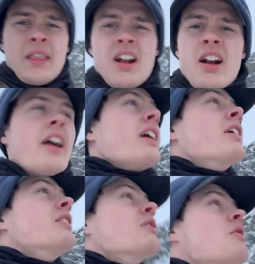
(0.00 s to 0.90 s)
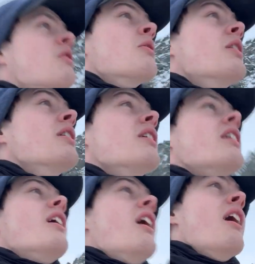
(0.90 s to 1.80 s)
All right, well,
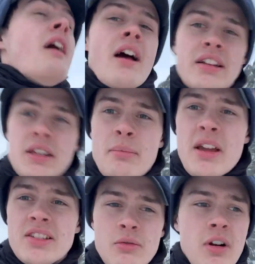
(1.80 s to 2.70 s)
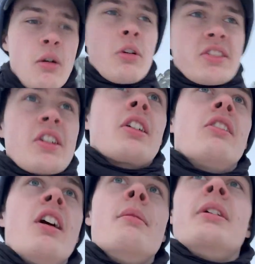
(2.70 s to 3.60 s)
at the base of where I want to start
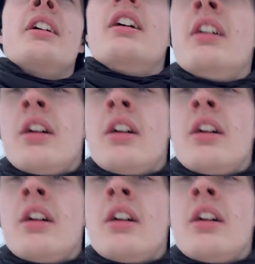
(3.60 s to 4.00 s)
climbing,